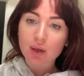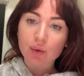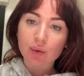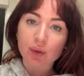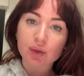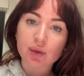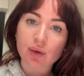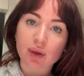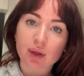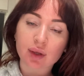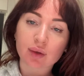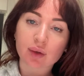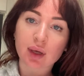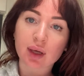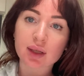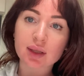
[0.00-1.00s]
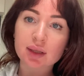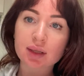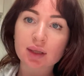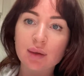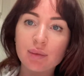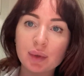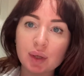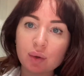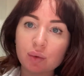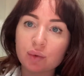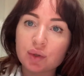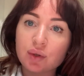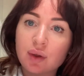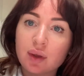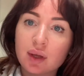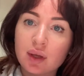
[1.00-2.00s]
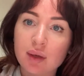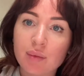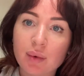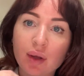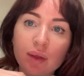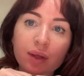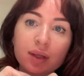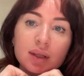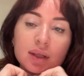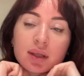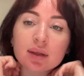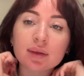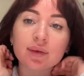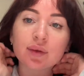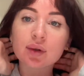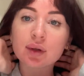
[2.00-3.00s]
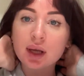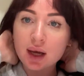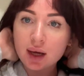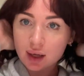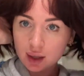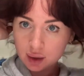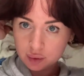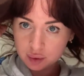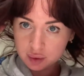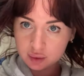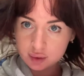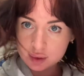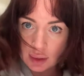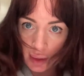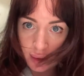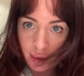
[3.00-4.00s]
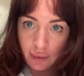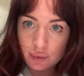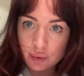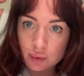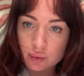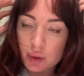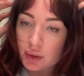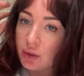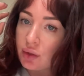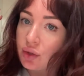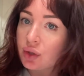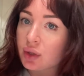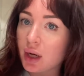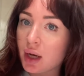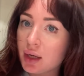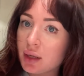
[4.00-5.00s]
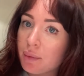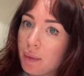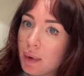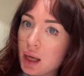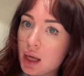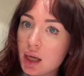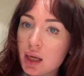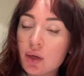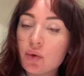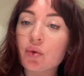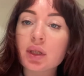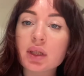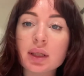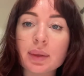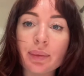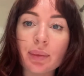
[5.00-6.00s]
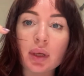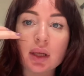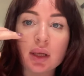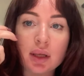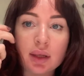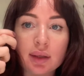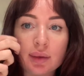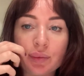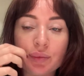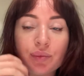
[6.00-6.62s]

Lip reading: What do you think, you guys? Let me know what you think about this. If you like how it looks like, if you already tried my recipe.